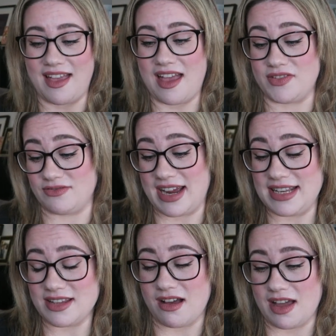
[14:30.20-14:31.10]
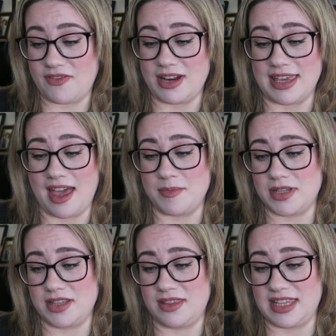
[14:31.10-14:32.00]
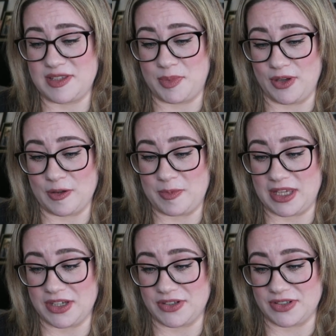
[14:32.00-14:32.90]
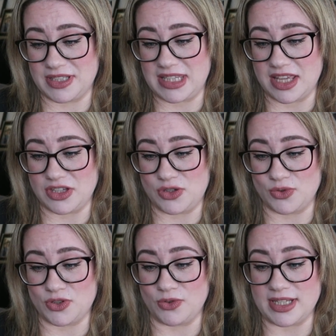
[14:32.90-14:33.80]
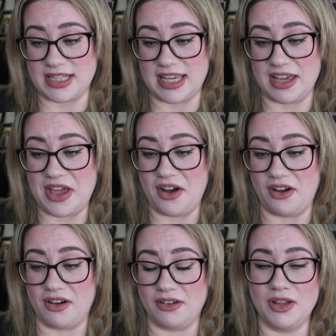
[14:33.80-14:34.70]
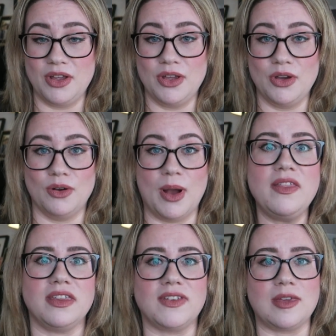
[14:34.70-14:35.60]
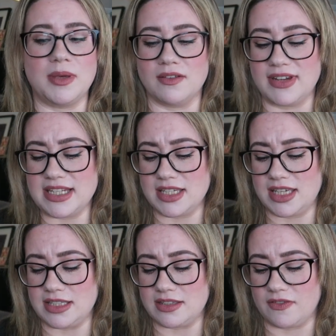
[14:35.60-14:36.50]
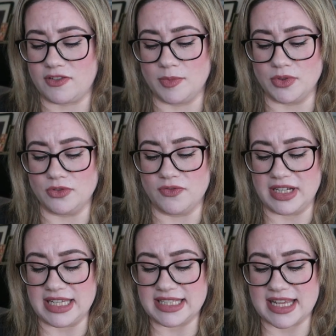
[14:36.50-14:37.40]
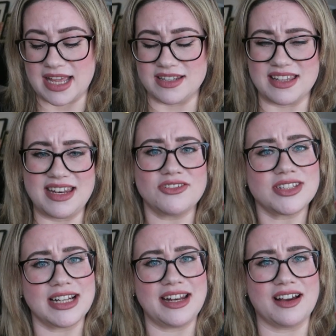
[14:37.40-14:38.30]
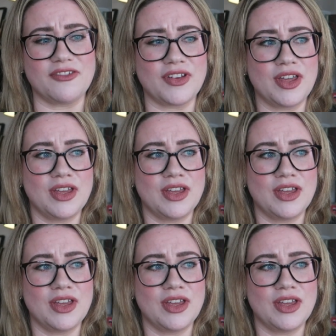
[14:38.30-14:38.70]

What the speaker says: ever read. I've only kept this book because the other short stories in here are worthy of keeping and reading. He's a phenomenal novelist, and interestingly enough,